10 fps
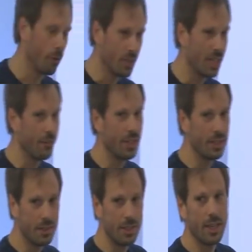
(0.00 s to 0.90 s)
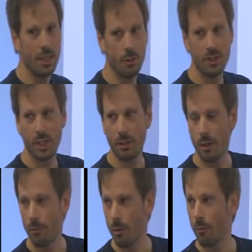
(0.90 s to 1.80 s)
like VST, AU, et cetera,
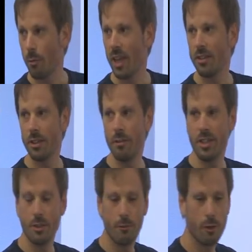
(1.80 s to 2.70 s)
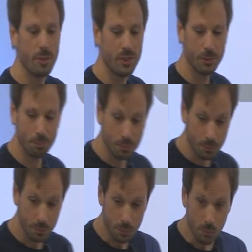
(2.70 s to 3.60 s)
from, from that generation of formats
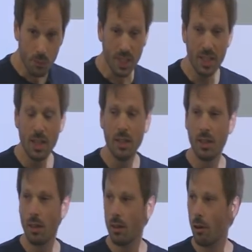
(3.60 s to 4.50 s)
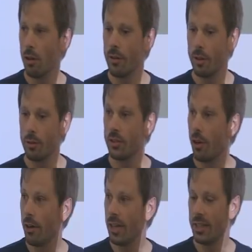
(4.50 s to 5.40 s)
all of those
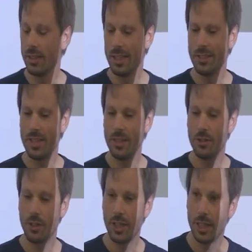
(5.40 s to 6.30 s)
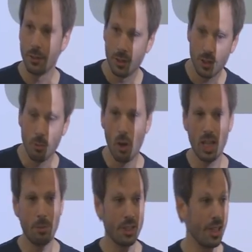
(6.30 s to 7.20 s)
are uh, essentially small
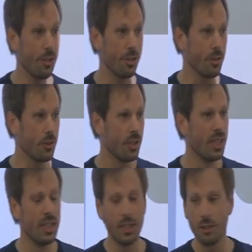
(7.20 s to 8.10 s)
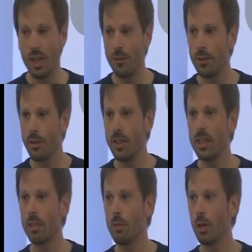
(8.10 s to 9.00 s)
applications. You have to
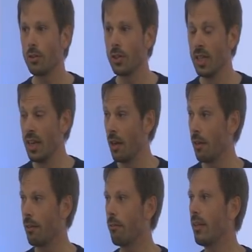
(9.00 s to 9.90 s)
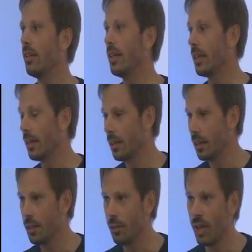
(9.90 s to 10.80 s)
think about threading.
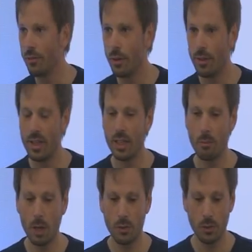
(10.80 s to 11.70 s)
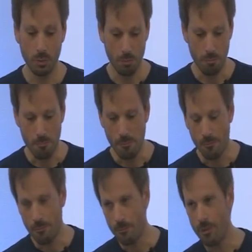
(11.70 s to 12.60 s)
You have to think about
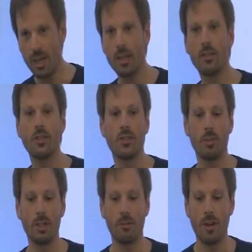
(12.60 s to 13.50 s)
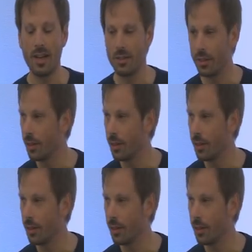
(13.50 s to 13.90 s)
file system interaction.